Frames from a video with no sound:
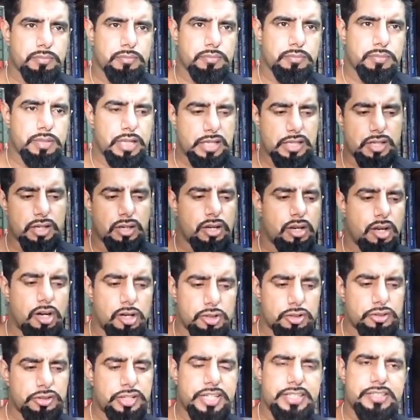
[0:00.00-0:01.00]
Like Allah
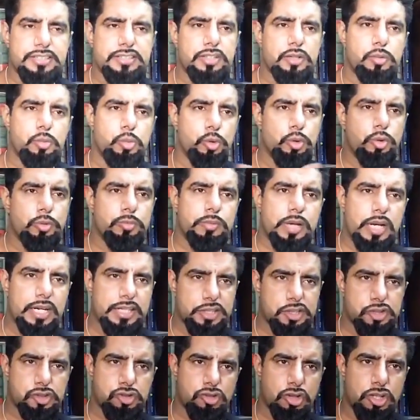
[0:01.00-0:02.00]
created a womb-like
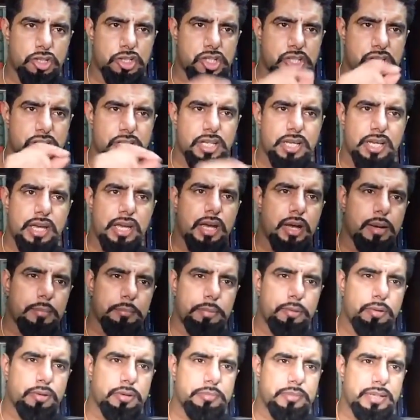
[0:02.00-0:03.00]
structure and
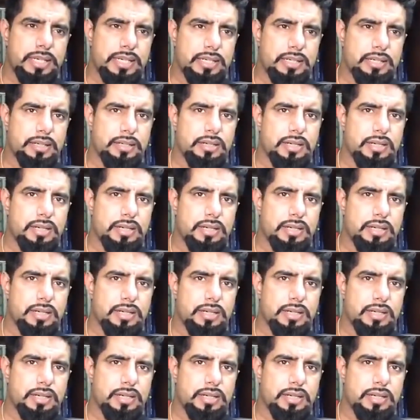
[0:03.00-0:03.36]
put him in it.